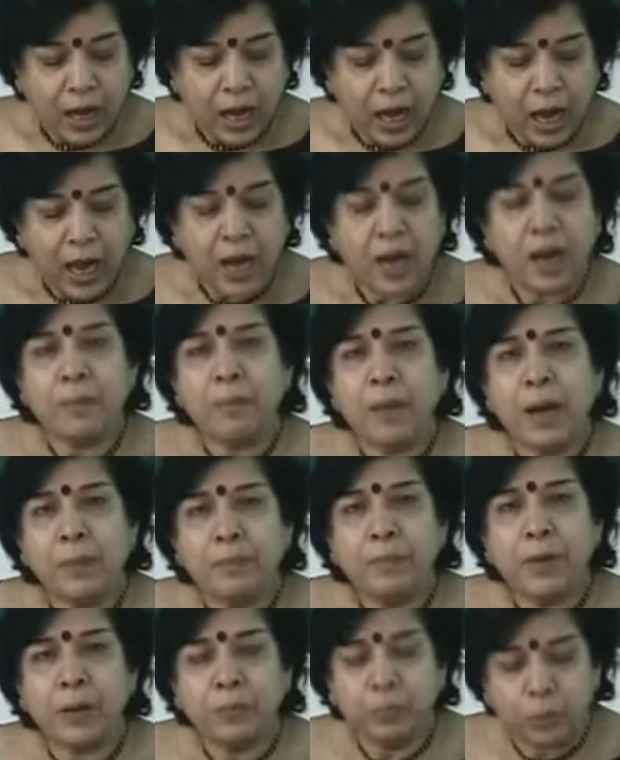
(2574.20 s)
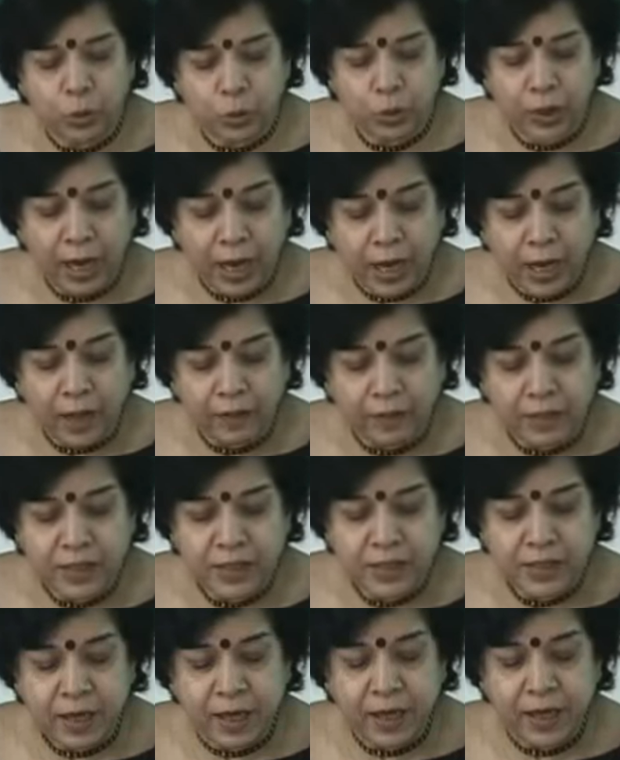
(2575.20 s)
Allama Prabhu, another
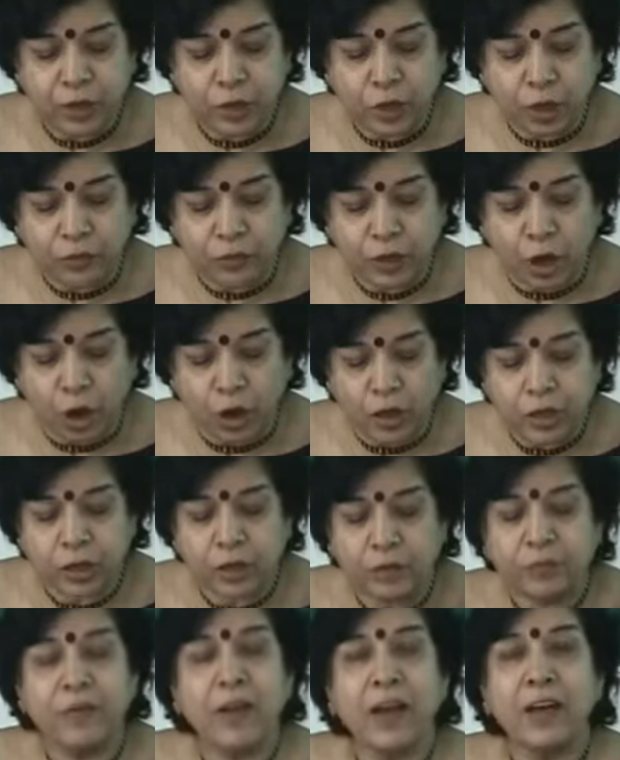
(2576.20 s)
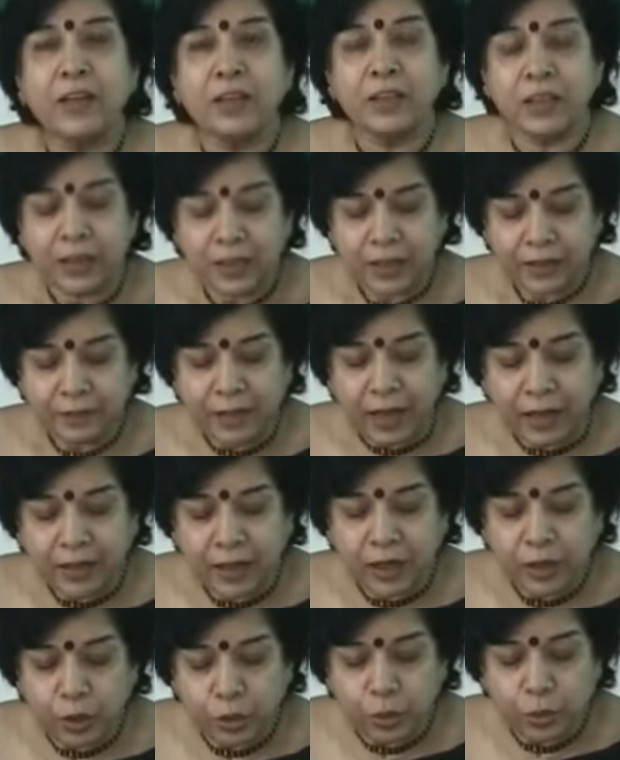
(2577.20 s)
saint of the order, felt that
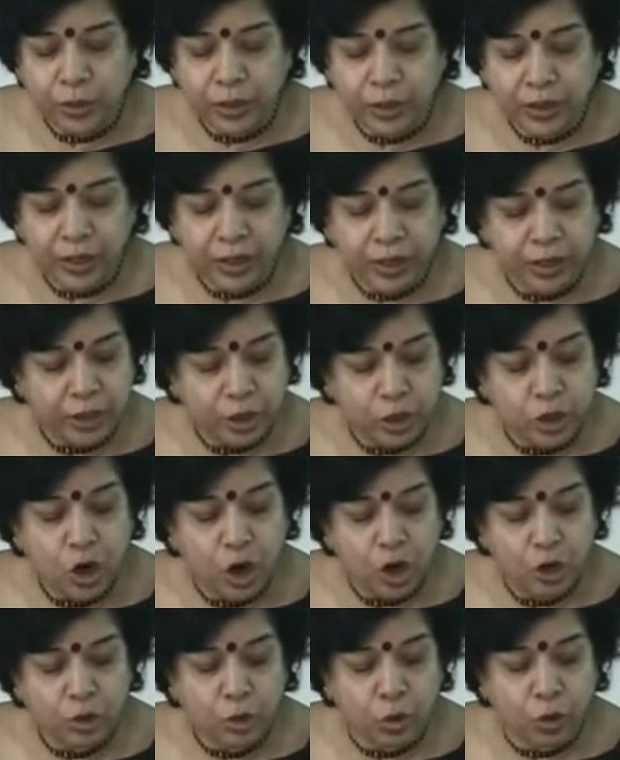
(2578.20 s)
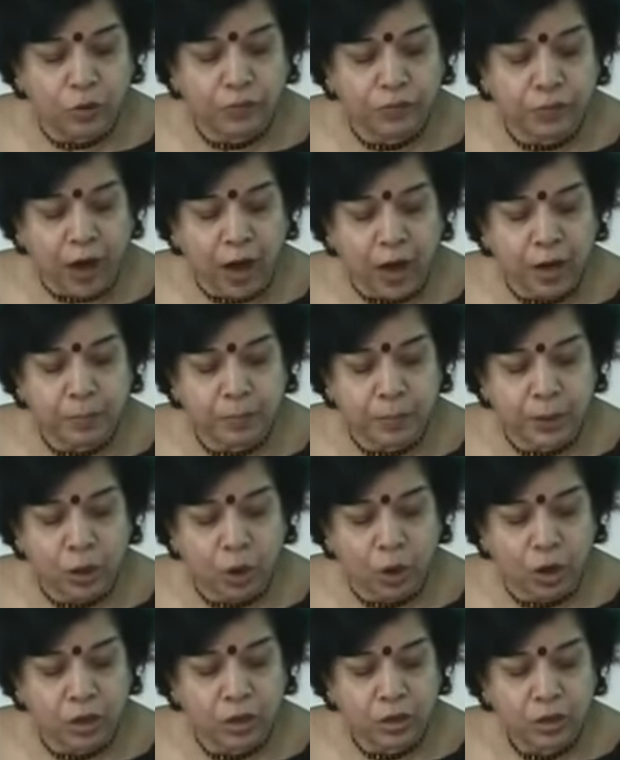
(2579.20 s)
her nudity did not go far
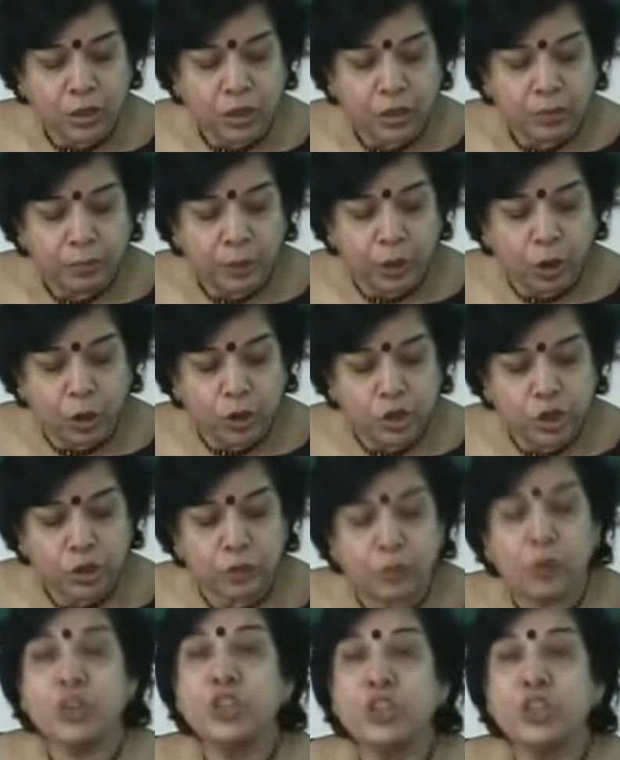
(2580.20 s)
beyond because she was